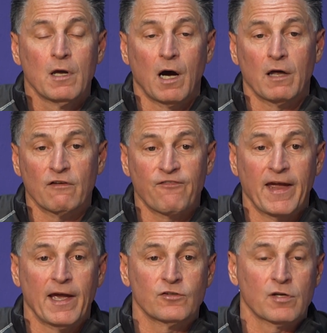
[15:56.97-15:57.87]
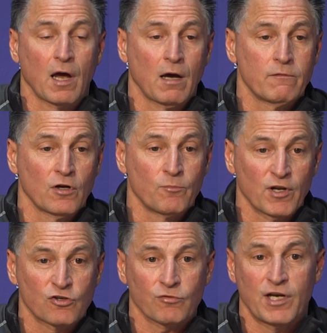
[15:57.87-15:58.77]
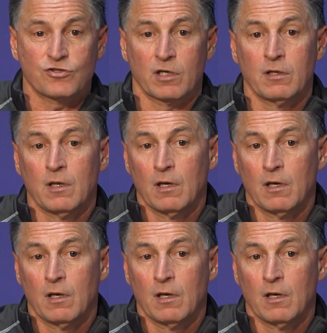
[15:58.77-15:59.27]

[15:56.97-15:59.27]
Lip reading: the fans, their administration,